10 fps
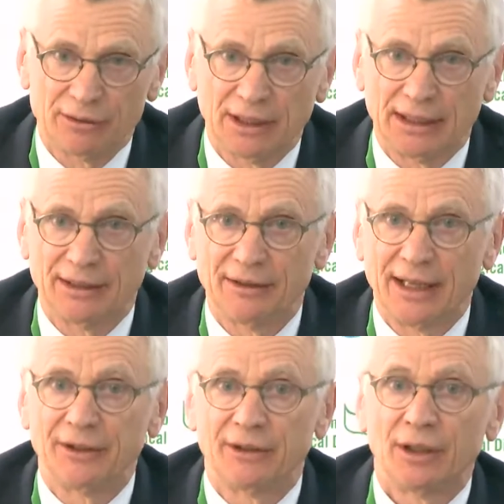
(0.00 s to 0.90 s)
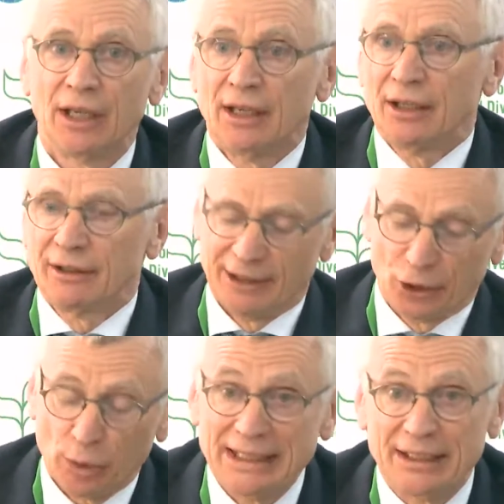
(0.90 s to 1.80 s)
And then there are
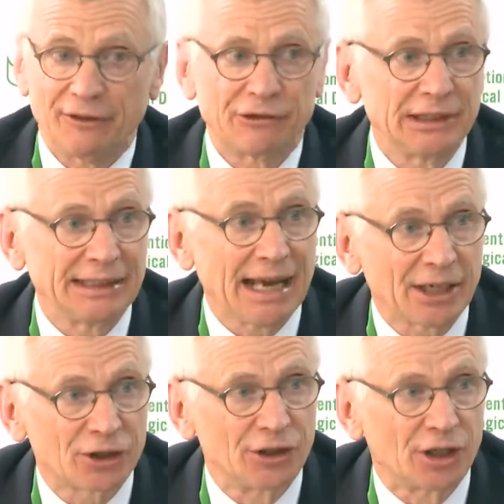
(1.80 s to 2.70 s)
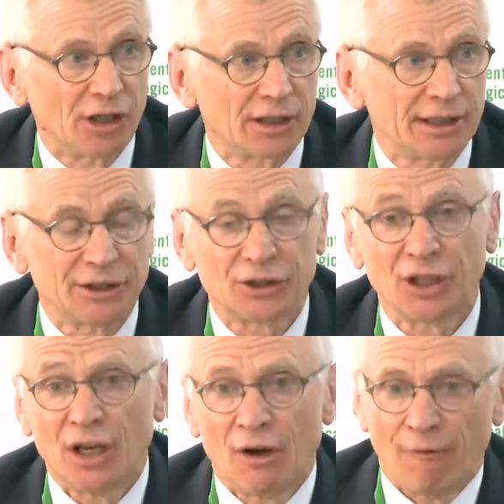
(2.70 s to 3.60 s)
23 action targets
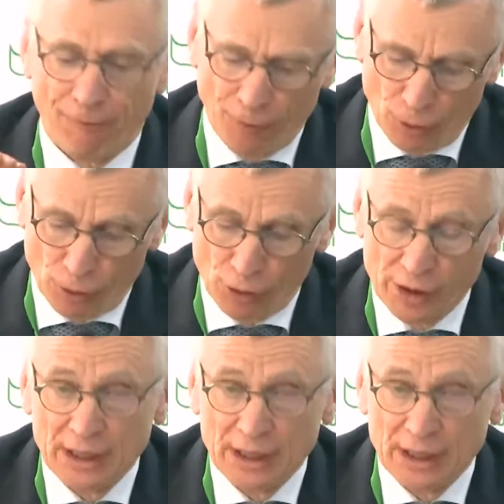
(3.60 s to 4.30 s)
for